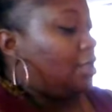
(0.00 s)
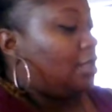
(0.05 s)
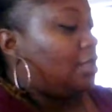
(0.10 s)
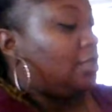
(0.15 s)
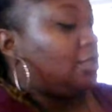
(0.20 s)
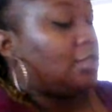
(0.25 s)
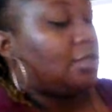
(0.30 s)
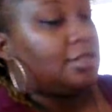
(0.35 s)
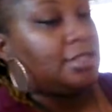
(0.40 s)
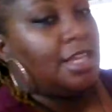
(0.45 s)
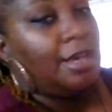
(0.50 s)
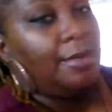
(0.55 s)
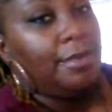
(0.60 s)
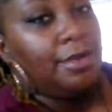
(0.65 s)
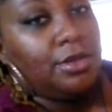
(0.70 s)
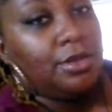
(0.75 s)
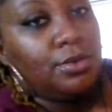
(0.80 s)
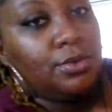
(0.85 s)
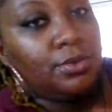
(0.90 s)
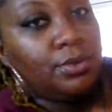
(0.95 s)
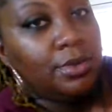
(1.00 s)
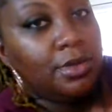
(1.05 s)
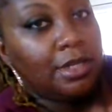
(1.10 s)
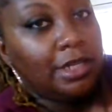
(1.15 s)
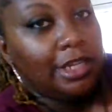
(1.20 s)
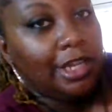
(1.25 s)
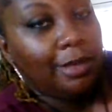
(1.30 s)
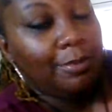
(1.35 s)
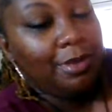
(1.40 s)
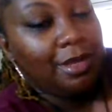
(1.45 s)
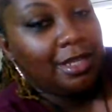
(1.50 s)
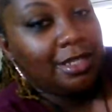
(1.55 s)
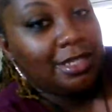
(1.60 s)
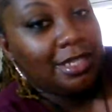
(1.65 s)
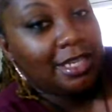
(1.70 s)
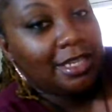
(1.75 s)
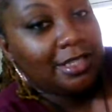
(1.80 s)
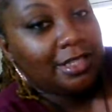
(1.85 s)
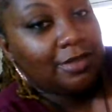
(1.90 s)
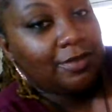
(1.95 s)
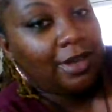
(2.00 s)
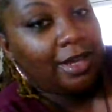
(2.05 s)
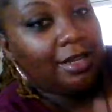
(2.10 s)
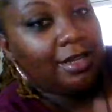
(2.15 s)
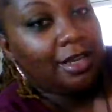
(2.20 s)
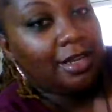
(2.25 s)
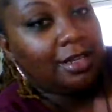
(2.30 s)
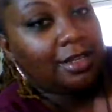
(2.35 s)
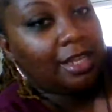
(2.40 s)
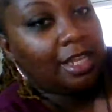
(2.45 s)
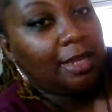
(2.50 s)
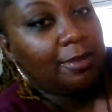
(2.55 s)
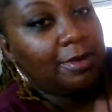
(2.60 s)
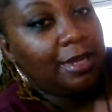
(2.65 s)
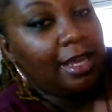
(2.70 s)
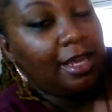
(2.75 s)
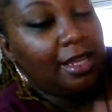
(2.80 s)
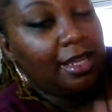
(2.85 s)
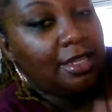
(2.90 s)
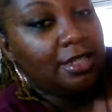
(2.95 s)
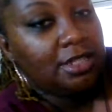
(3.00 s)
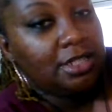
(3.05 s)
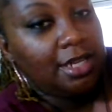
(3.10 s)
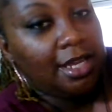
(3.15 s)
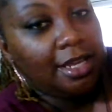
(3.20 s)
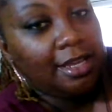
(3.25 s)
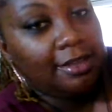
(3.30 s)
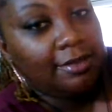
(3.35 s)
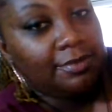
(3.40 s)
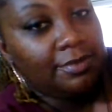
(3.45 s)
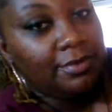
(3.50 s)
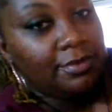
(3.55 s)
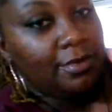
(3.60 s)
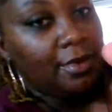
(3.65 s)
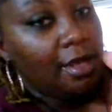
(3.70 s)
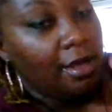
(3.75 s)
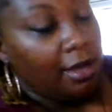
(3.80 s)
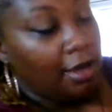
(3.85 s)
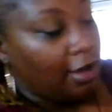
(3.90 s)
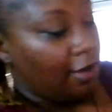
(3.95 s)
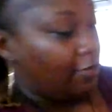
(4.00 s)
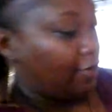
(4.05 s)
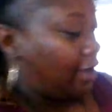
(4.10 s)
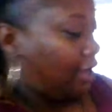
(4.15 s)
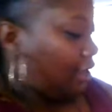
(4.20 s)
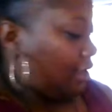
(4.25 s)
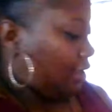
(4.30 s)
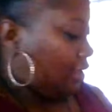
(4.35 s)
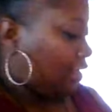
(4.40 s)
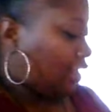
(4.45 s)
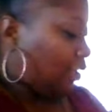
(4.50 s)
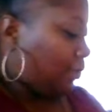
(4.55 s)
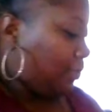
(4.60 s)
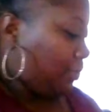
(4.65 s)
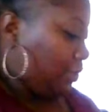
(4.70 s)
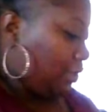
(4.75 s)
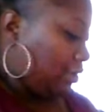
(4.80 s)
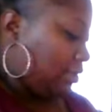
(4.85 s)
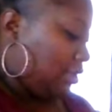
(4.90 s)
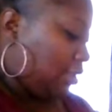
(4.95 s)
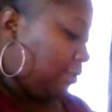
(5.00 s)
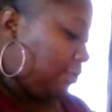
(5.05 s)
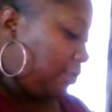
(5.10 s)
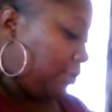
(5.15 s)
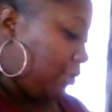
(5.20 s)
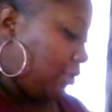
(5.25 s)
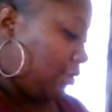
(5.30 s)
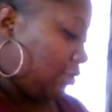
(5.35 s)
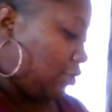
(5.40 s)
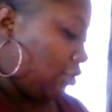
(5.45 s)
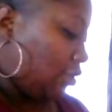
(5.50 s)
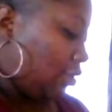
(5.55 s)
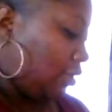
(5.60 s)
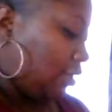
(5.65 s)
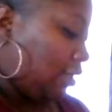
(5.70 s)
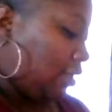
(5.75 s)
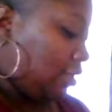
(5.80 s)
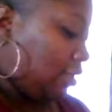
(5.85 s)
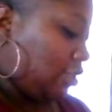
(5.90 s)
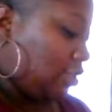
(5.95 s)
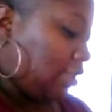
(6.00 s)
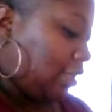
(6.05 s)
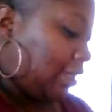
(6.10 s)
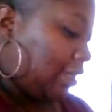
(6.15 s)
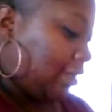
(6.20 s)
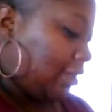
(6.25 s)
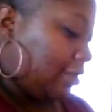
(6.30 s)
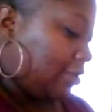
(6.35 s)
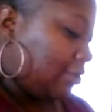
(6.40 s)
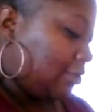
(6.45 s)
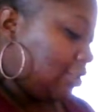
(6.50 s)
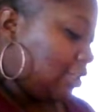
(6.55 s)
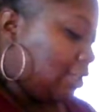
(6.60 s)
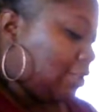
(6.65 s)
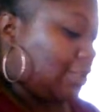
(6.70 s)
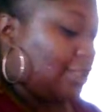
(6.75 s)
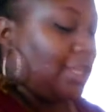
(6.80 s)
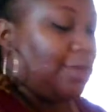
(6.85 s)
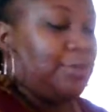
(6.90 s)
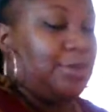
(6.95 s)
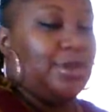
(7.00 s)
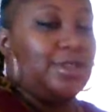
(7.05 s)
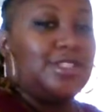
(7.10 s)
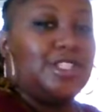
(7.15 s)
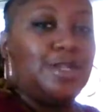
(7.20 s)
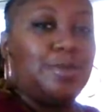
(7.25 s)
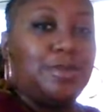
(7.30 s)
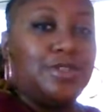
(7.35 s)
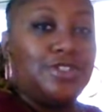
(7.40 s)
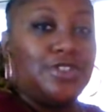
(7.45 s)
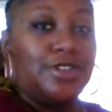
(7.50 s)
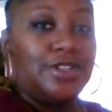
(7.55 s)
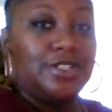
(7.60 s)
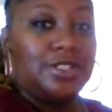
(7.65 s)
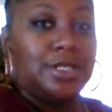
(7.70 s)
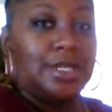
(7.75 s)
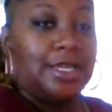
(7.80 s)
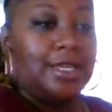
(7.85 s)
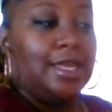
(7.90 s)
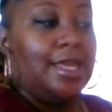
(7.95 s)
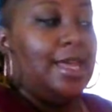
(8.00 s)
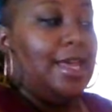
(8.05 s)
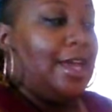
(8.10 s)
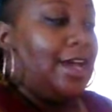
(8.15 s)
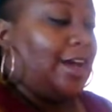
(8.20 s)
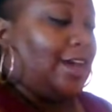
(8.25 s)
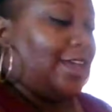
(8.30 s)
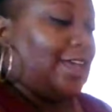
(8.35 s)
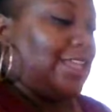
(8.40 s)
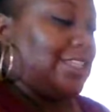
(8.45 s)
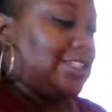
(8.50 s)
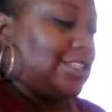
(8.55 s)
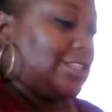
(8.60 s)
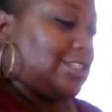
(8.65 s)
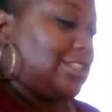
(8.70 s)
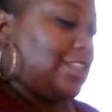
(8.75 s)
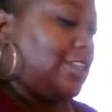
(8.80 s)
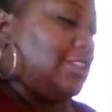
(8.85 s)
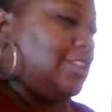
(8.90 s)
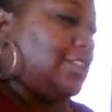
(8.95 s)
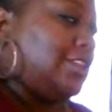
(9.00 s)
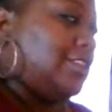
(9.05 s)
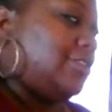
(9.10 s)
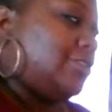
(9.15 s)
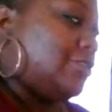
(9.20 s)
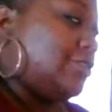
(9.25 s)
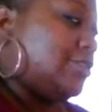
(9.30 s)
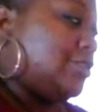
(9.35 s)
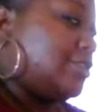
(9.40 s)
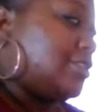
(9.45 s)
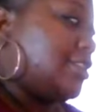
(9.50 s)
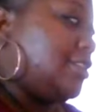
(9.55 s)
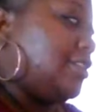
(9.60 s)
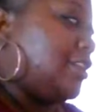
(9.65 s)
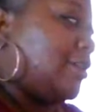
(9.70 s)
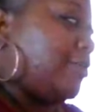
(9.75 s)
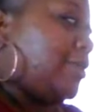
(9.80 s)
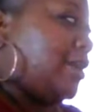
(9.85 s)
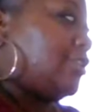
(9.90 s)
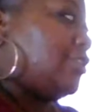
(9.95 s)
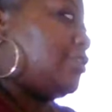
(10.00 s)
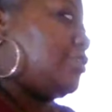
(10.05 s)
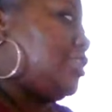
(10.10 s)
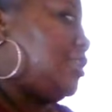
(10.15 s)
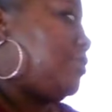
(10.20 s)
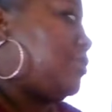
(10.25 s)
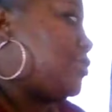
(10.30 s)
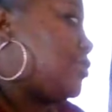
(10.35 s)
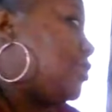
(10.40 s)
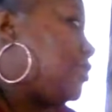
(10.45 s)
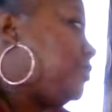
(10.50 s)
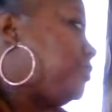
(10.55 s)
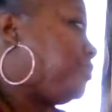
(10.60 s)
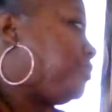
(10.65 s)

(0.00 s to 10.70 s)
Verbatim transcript: So some of you, you're being tested right now to keep that in check. All right, keep your temperature in check. To keep your temperature in check. Okay, so something something about your temperature.